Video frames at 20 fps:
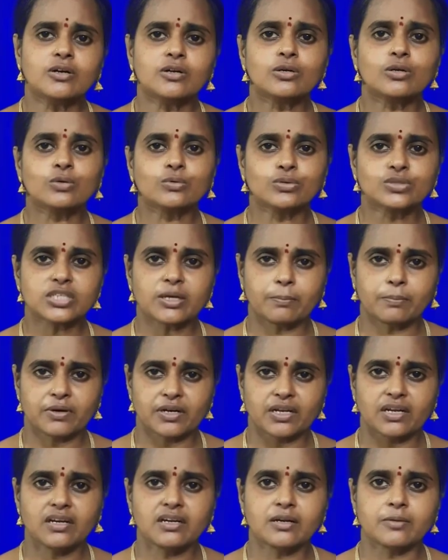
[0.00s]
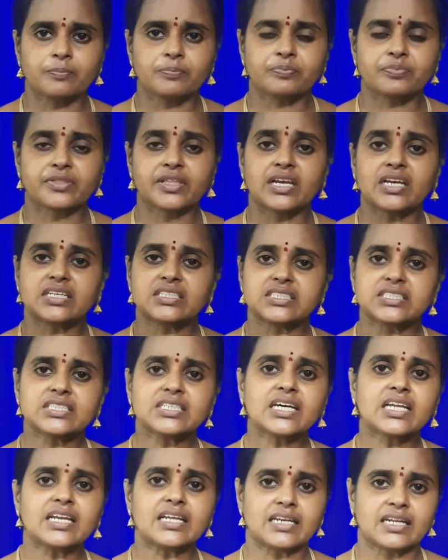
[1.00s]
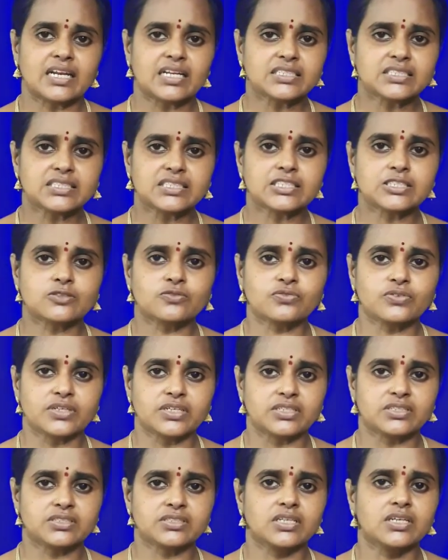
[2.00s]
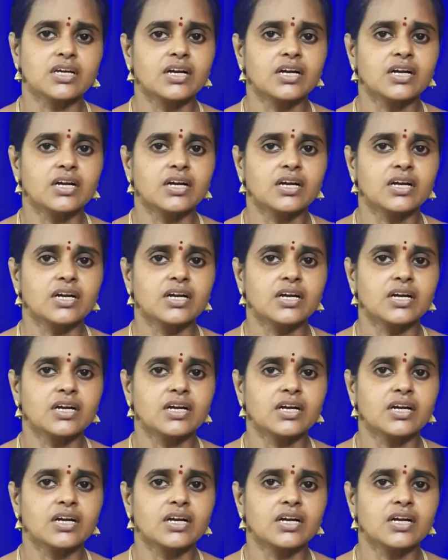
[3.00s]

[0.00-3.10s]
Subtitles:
to separate the lexical analysis phase